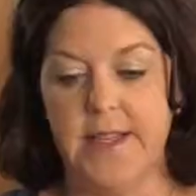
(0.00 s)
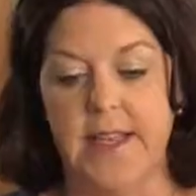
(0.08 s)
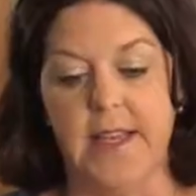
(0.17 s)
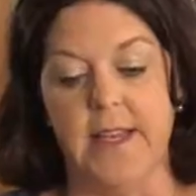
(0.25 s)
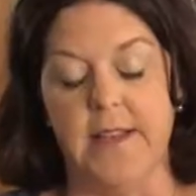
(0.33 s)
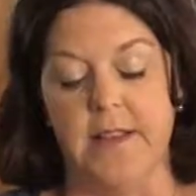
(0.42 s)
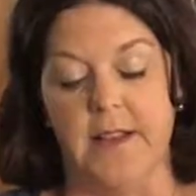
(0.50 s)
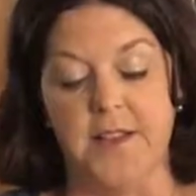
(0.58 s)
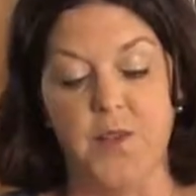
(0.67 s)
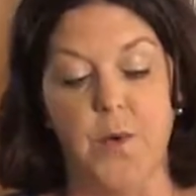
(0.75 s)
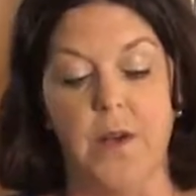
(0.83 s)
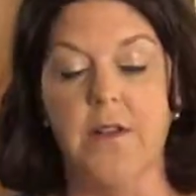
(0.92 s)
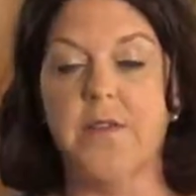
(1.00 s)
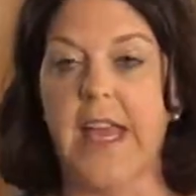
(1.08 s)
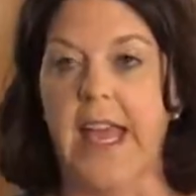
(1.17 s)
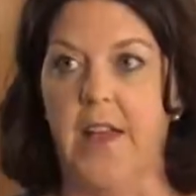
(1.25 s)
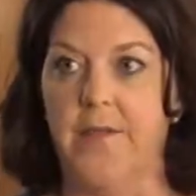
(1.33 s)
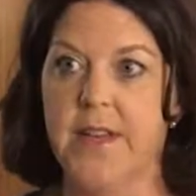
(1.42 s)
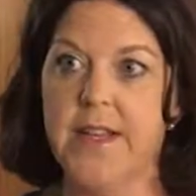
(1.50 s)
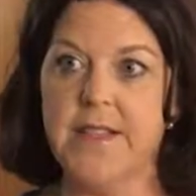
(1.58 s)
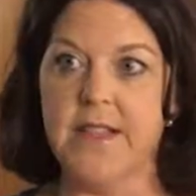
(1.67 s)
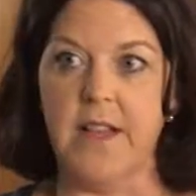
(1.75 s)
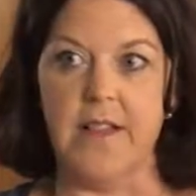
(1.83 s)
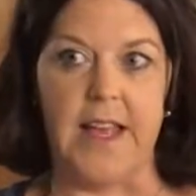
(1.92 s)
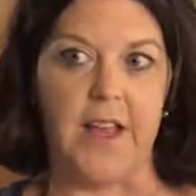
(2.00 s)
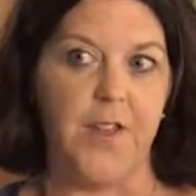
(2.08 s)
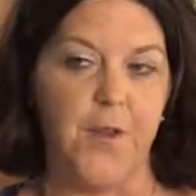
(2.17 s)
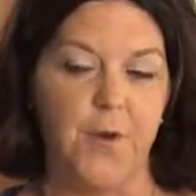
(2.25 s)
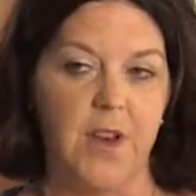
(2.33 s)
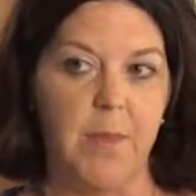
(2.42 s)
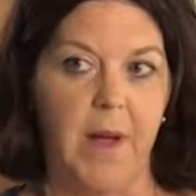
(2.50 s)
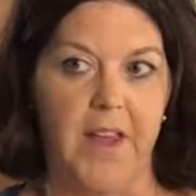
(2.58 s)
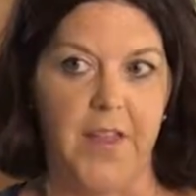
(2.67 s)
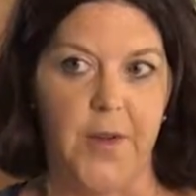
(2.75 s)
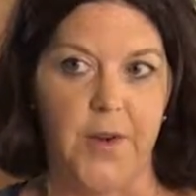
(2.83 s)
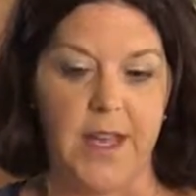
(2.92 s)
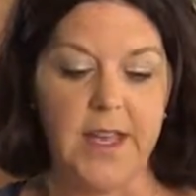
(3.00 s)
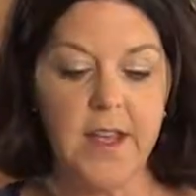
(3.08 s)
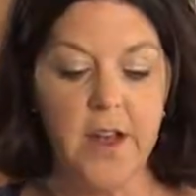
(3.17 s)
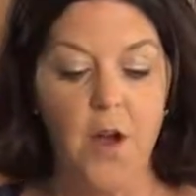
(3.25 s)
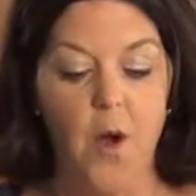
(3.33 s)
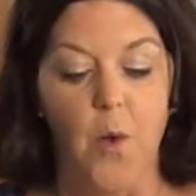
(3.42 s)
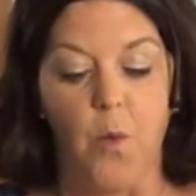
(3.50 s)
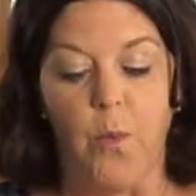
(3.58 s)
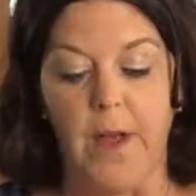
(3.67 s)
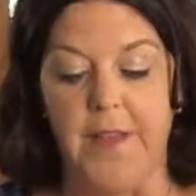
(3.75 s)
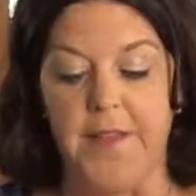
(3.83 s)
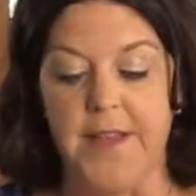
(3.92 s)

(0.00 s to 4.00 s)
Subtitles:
is a square of canvas, like 30 by 30, with